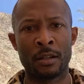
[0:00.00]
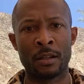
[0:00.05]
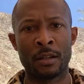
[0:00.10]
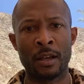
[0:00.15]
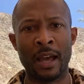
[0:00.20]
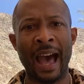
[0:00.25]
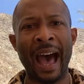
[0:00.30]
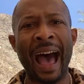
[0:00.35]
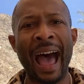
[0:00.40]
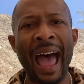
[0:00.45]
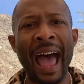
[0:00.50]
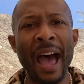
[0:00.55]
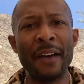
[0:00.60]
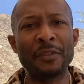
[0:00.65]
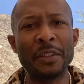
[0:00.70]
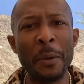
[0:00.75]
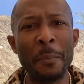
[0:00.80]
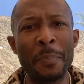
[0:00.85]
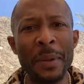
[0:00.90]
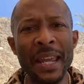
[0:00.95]
I
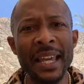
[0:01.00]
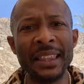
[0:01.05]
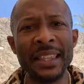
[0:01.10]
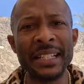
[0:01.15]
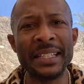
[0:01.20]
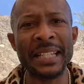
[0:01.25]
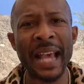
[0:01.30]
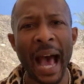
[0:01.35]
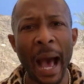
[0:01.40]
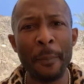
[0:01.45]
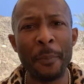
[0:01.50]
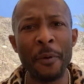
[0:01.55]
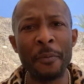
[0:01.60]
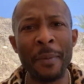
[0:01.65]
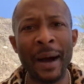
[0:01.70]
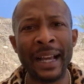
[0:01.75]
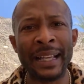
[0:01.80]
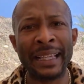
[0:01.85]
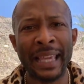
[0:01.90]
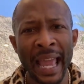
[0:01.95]
have to be at the top of
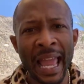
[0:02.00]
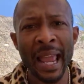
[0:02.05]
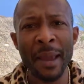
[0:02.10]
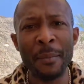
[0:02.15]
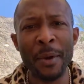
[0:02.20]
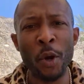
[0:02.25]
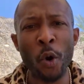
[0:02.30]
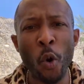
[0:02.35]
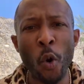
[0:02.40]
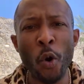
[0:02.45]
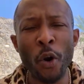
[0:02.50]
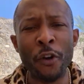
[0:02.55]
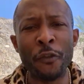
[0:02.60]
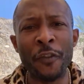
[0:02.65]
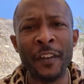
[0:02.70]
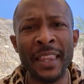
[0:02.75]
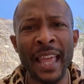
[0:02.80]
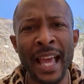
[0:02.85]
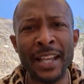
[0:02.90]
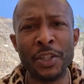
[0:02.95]
my game in order
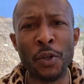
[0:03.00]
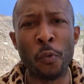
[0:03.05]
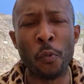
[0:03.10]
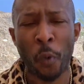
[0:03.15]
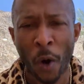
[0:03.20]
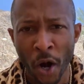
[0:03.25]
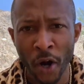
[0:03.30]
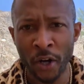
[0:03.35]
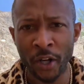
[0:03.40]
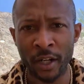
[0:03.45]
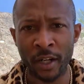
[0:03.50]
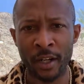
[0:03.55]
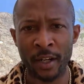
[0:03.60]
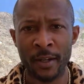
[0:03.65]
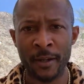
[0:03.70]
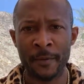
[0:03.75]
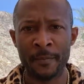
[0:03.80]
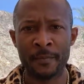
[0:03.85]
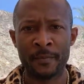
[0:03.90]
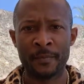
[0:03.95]
for that to work.
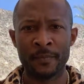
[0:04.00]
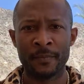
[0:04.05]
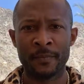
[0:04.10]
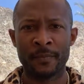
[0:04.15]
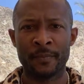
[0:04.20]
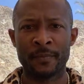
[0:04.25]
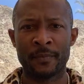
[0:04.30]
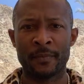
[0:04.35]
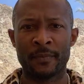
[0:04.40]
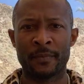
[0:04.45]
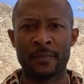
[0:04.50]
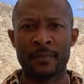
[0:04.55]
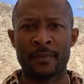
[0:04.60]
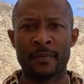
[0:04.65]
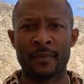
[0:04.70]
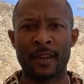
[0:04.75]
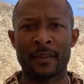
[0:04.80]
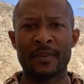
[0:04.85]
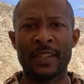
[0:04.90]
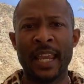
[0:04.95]

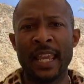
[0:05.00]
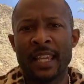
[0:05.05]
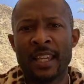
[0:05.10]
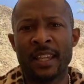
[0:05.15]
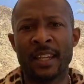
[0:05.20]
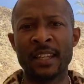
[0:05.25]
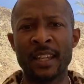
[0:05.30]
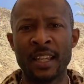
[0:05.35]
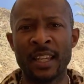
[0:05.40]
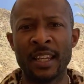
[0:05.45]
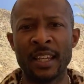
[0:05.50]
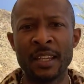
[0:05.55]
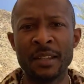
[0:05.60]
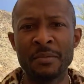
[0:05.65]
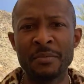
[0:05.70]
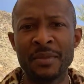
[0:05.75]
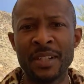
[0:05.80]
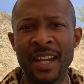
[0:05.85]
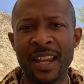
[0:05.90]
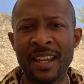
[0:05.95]
I've taken
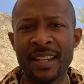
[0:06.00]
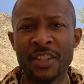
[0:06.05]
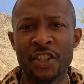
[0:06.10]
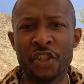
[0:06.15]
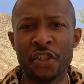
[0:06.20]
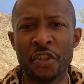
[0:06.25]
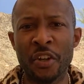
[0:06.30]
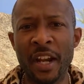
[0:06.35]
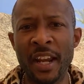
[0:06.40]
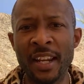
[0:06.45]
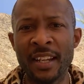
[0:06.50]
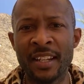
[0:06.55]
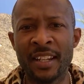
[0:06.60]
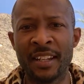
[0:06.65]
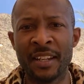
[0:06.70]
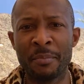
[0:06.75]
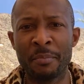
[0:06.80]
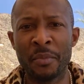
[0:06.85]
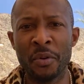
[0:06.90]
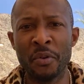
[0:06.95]
MJ's
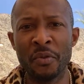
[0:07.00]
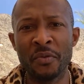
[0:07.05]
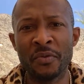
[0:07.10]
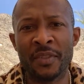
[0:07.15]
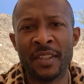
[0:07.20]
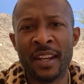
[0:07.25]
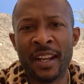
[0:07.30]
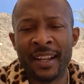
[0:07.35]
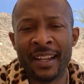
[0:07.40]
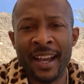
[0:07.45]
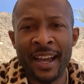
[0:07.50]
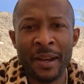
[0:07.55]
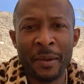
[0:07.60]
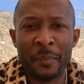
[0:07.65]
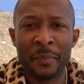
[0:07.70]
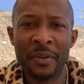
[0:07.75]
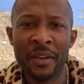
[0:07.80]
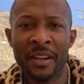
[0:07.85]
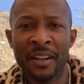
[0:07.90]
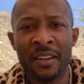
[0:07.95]
training and moves and I kind of
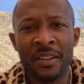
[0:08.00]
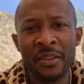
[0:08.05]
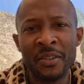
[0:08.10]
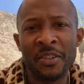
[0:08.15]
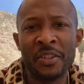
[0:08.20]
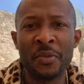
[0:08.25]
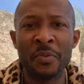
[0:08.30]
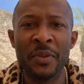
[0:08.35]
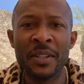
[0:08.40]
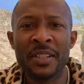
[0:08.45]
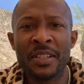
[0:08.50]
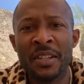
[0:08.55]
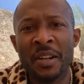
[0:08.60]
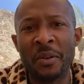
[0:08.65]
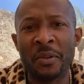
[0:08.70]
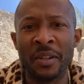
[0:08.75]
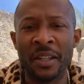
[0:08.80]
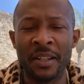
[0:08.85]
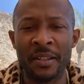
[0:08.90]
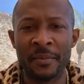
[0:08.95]
put a little twist
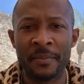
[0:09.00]
on it.